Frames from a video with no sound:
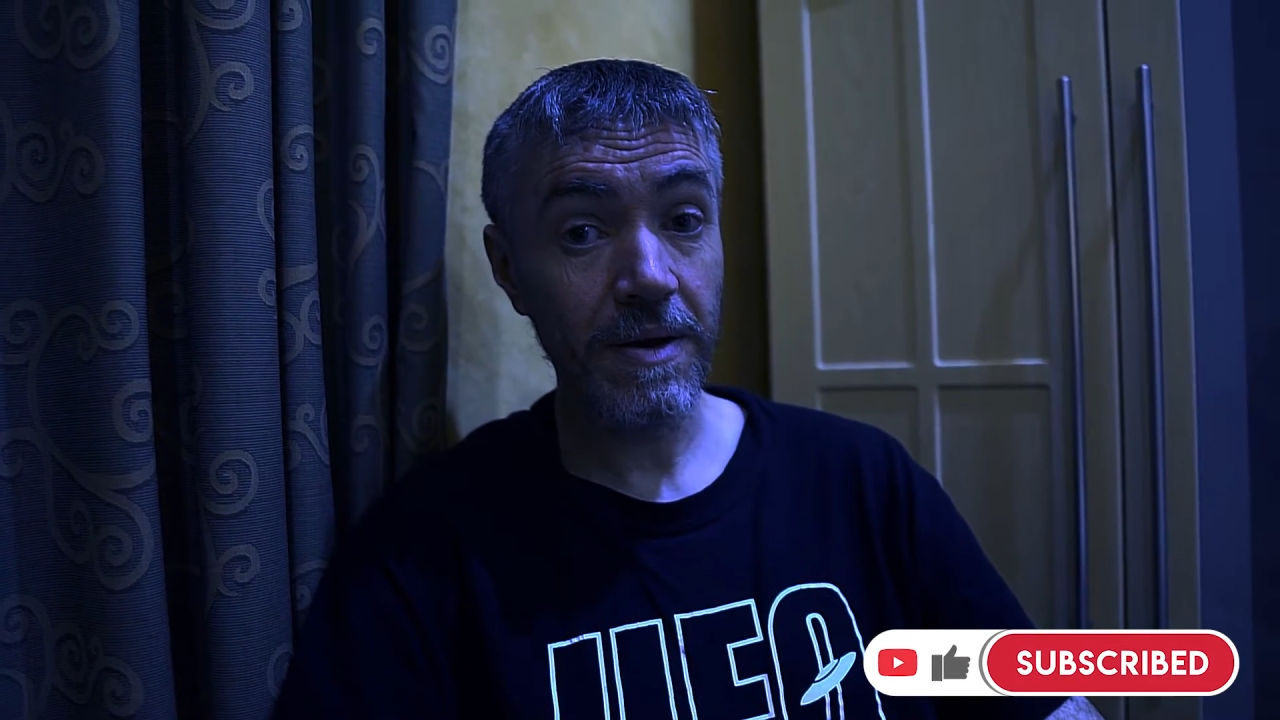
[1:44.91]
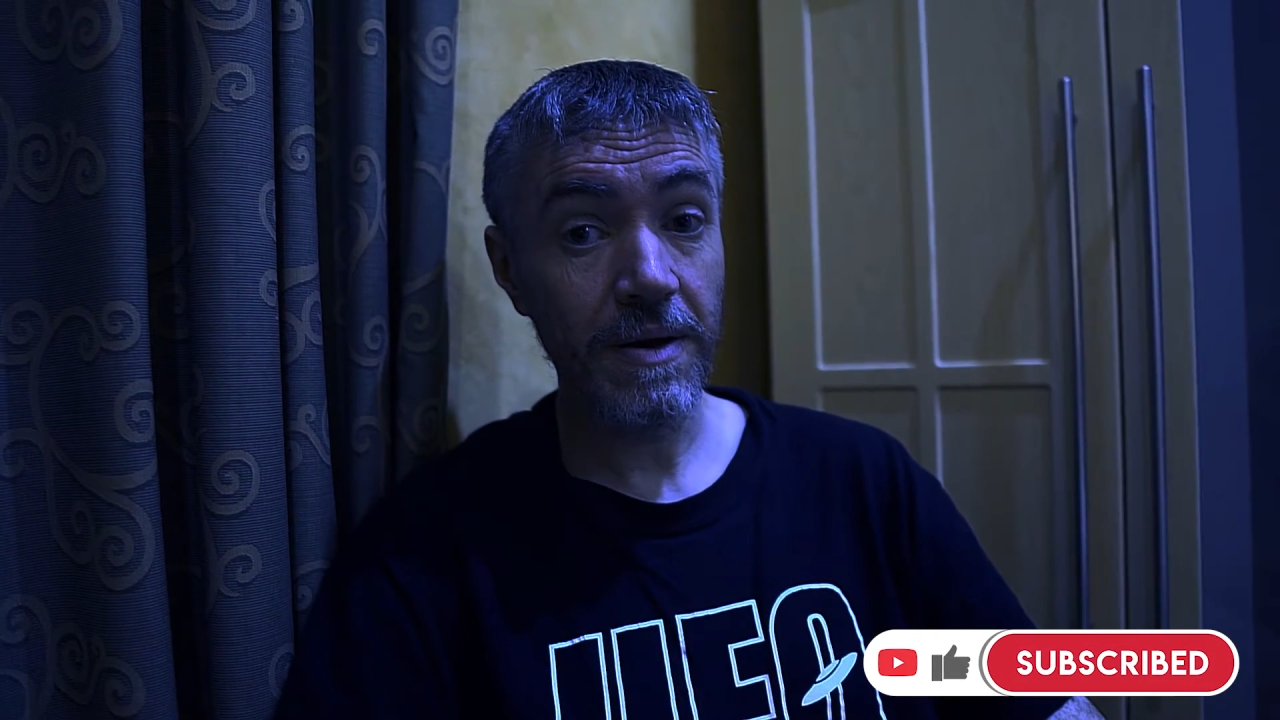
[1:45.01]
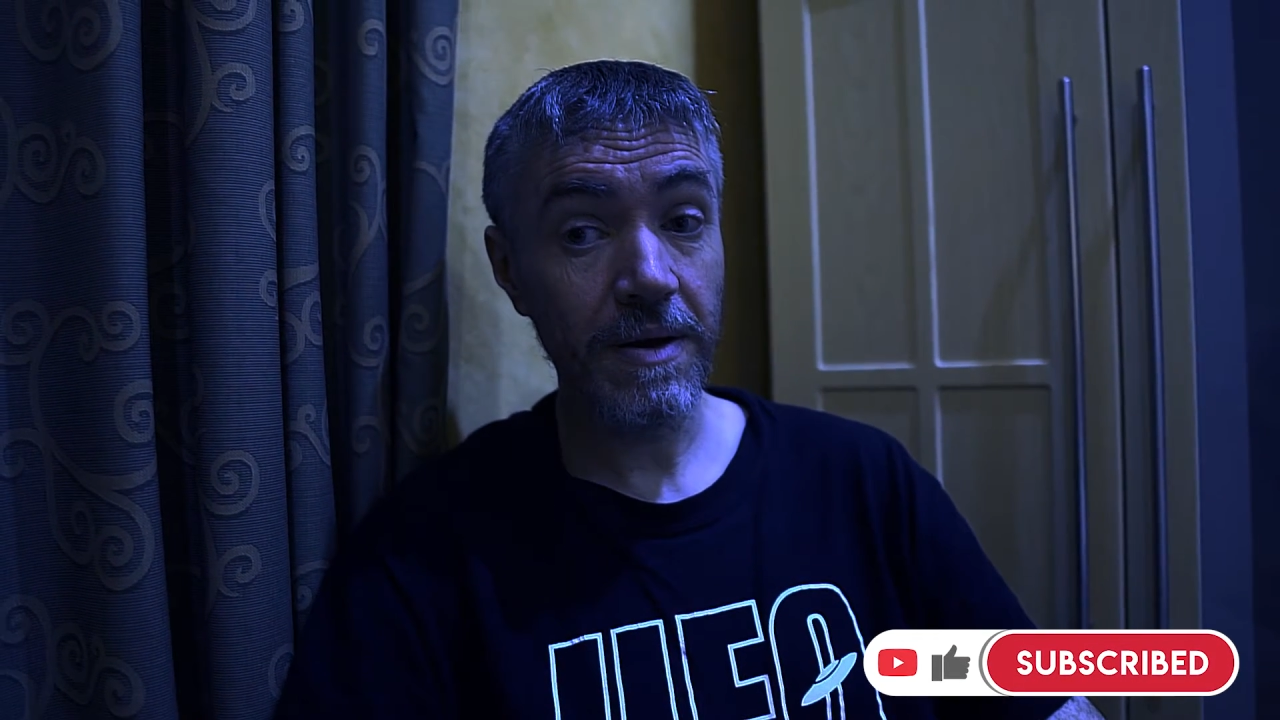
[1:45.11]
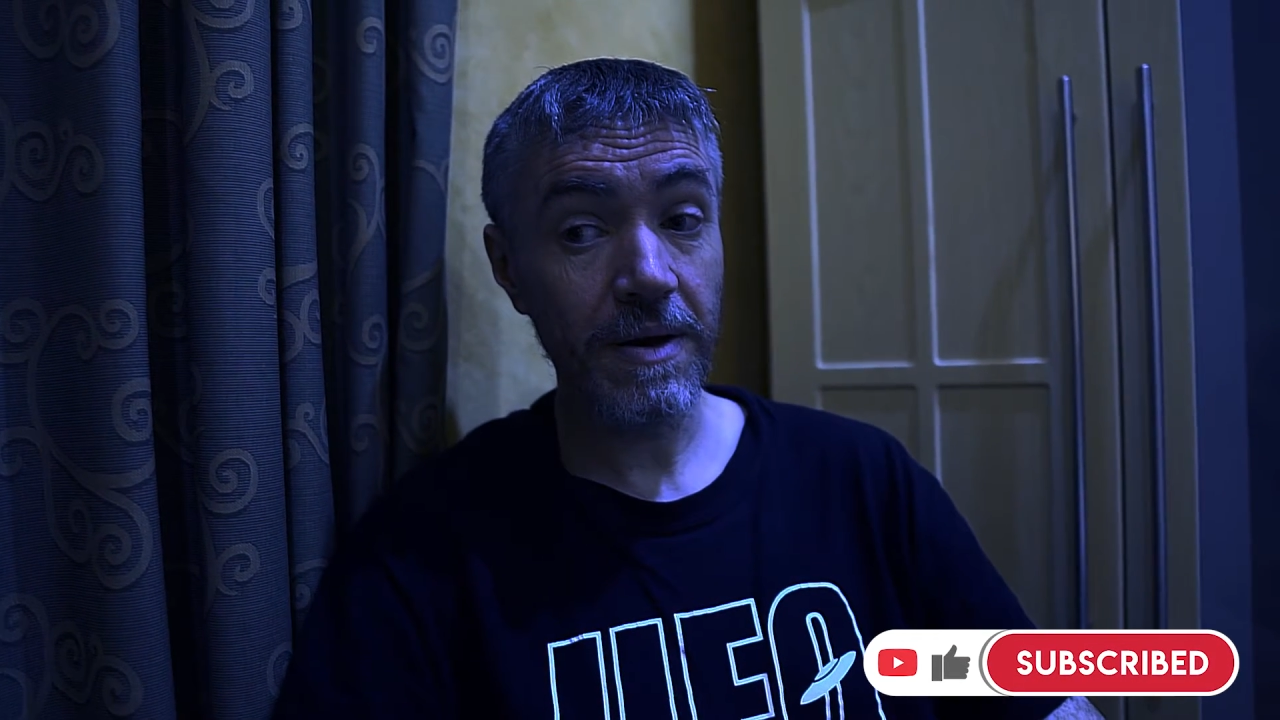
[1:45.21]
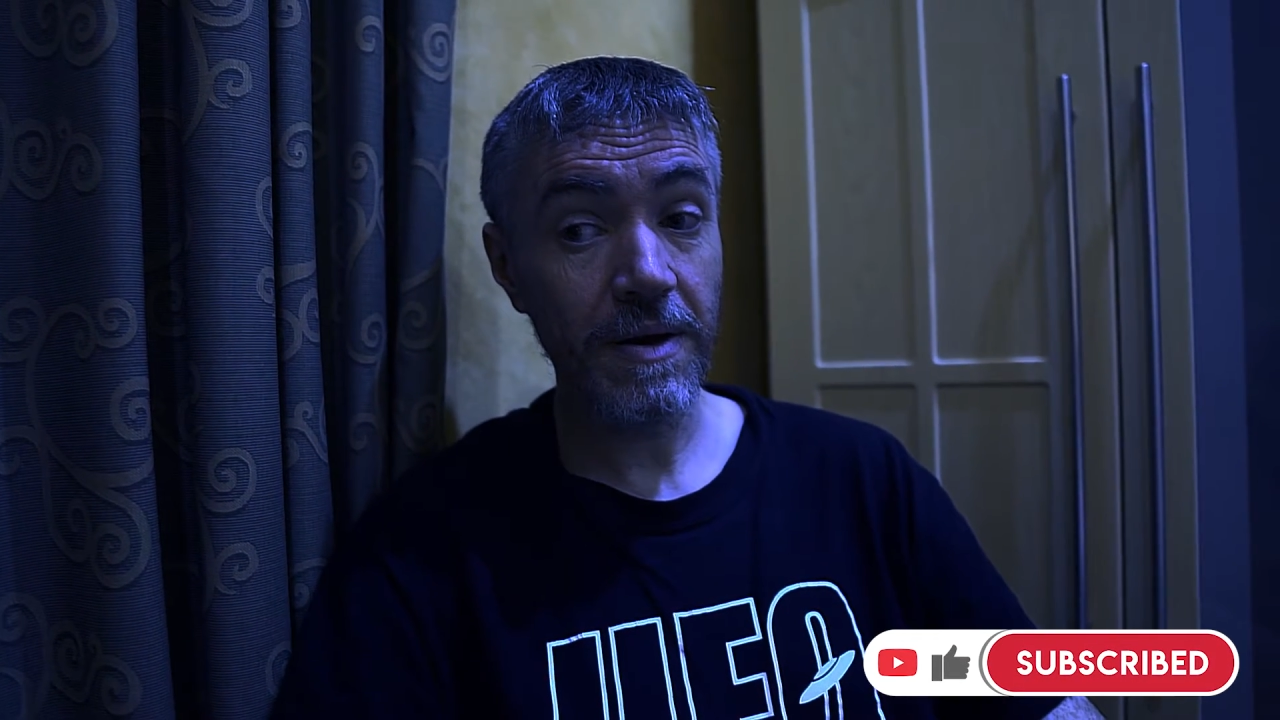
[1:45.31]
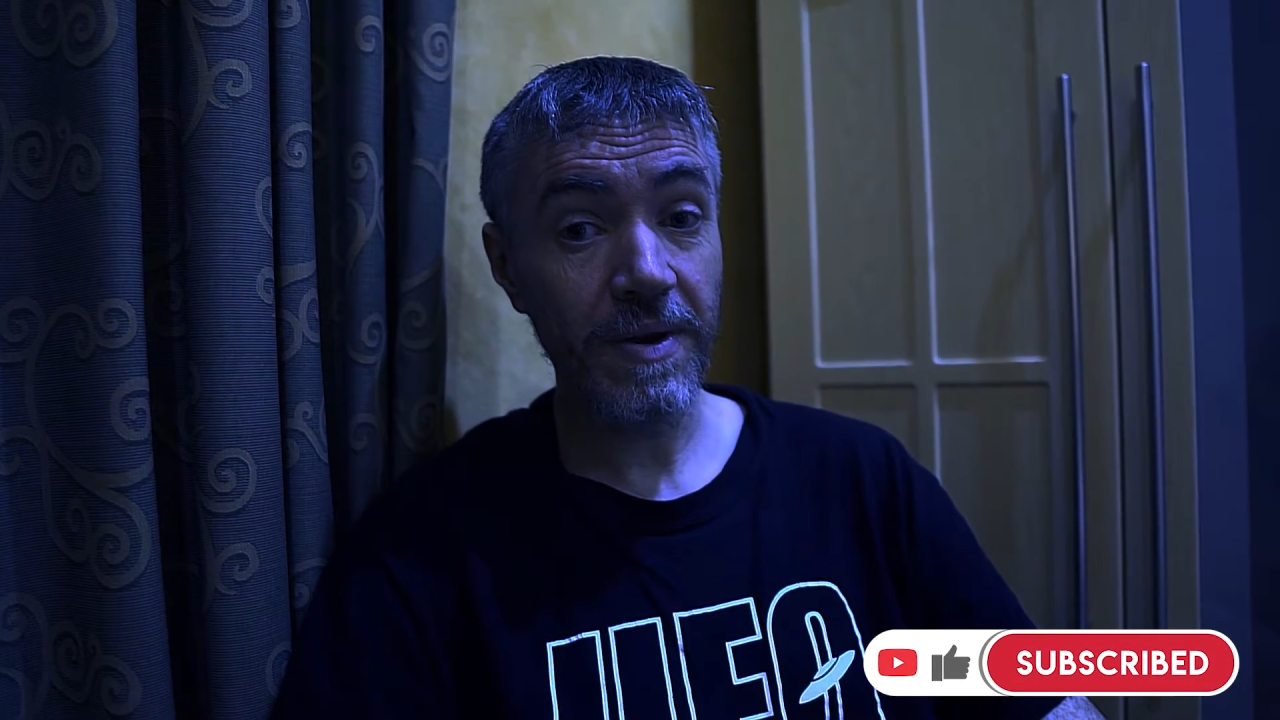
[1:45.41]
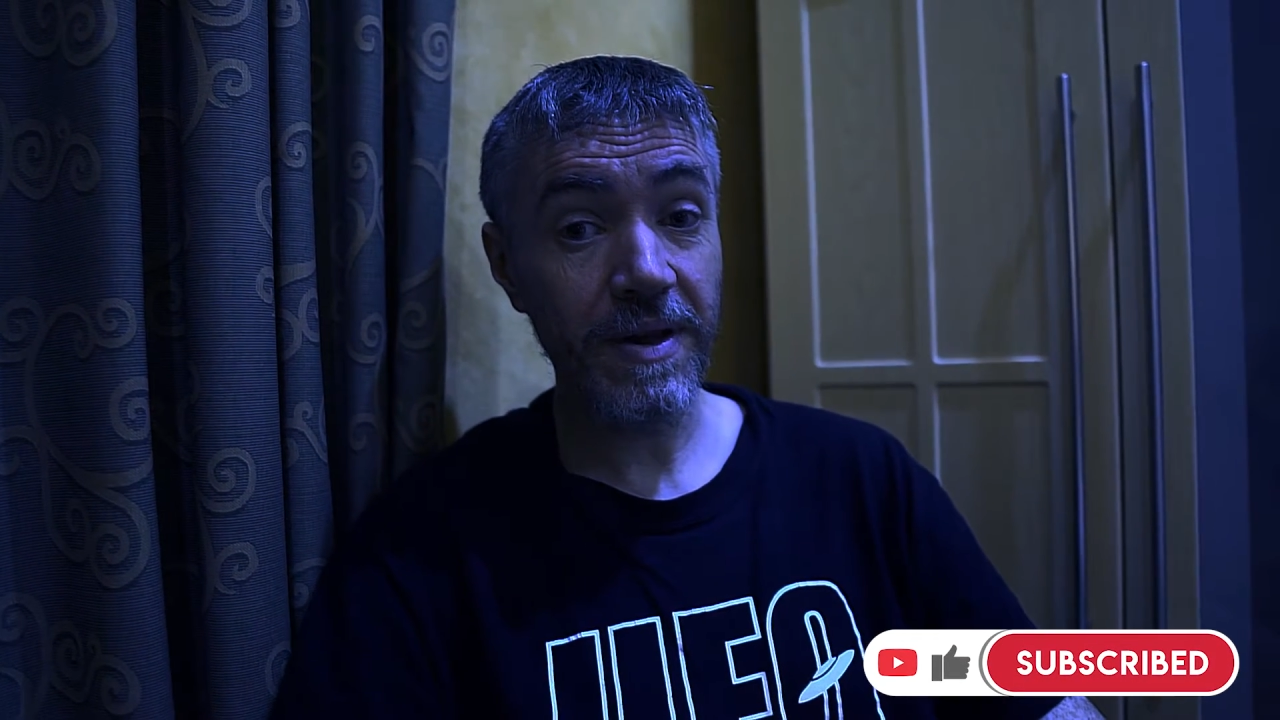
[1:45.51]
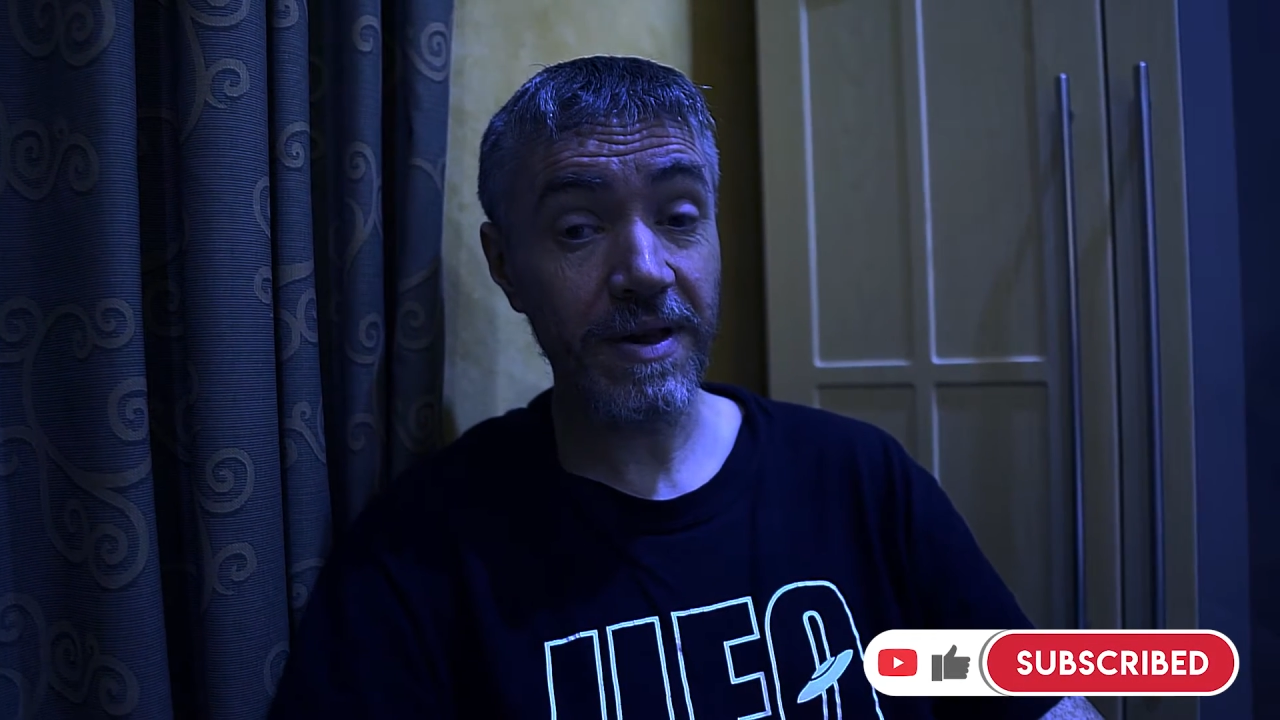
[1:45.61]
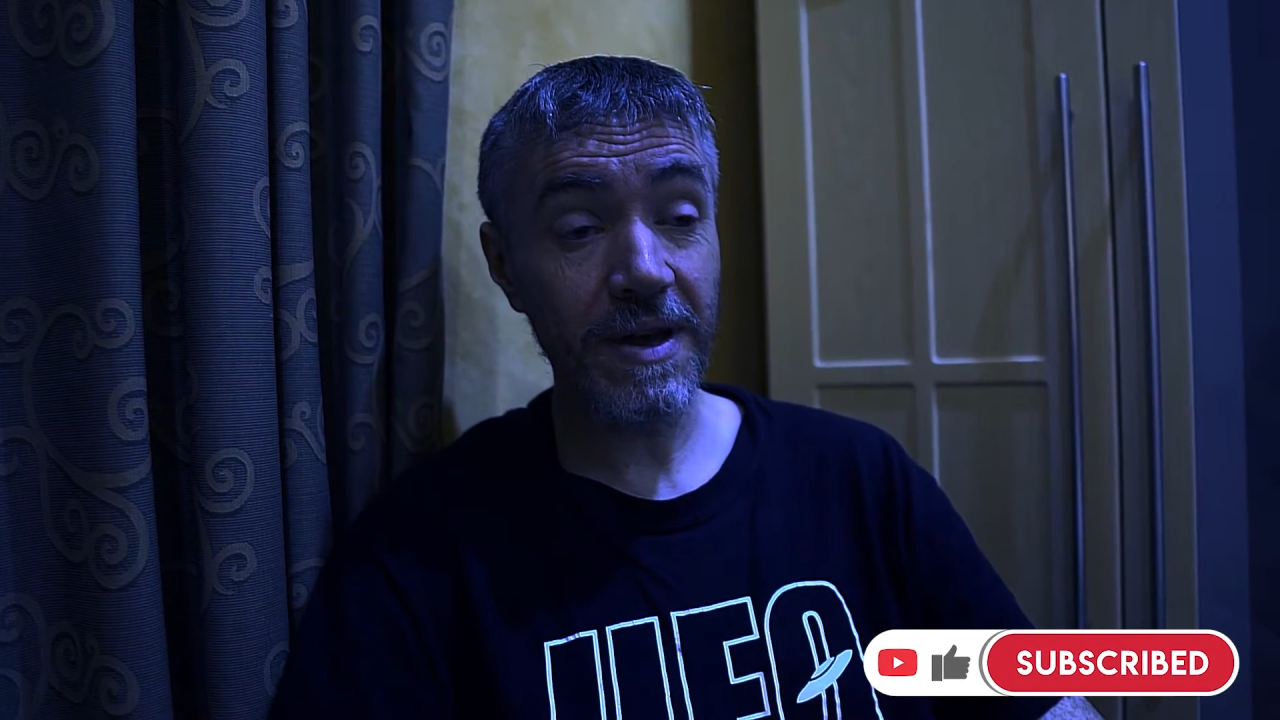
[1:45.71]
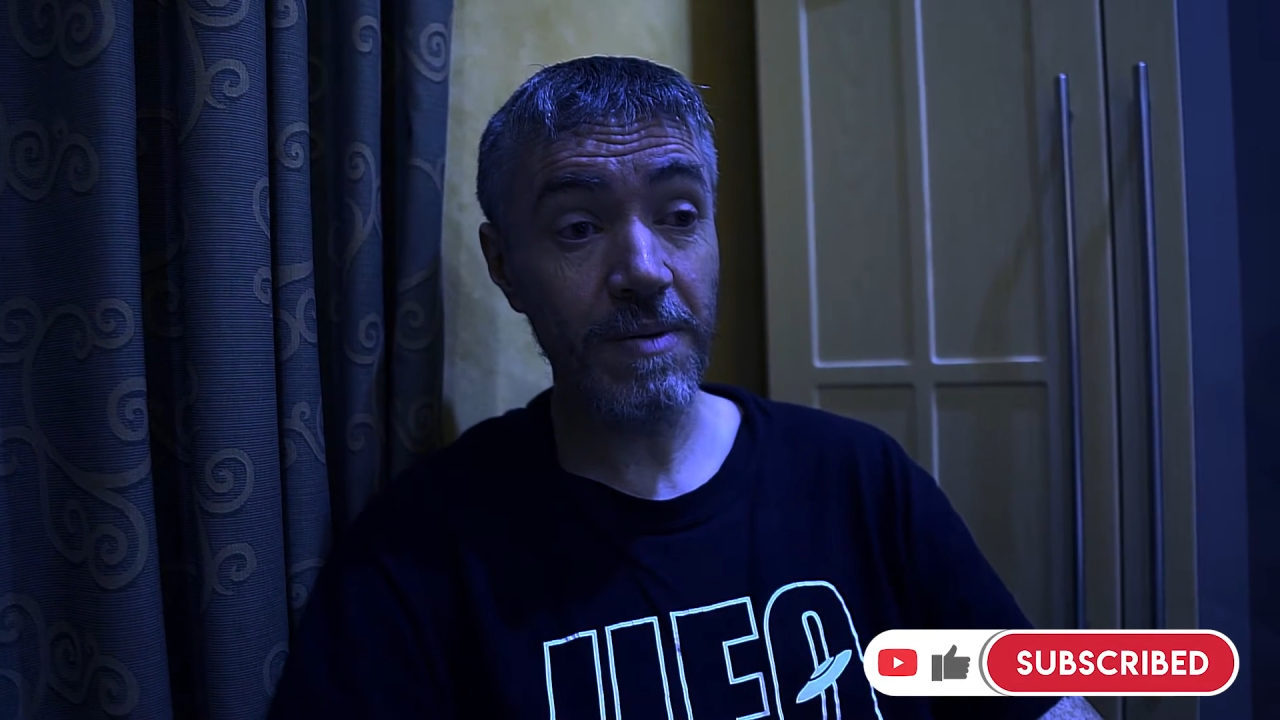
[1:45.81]
And when
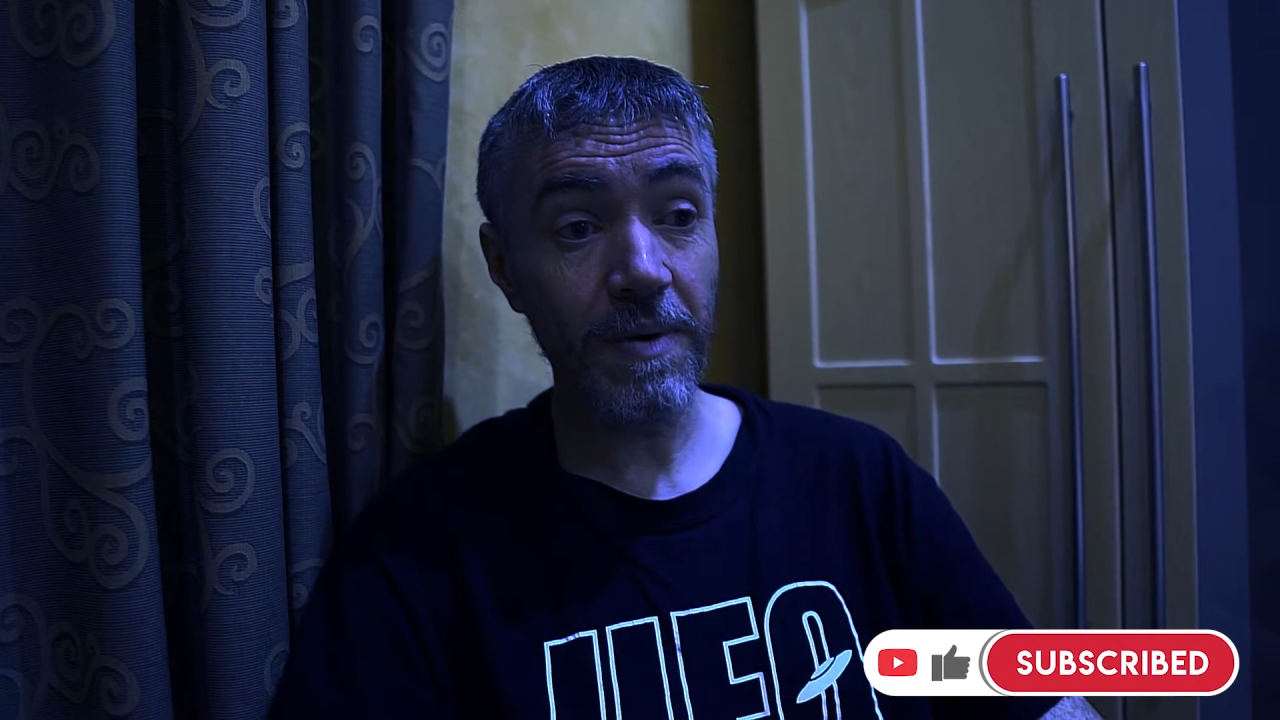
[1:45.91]
it came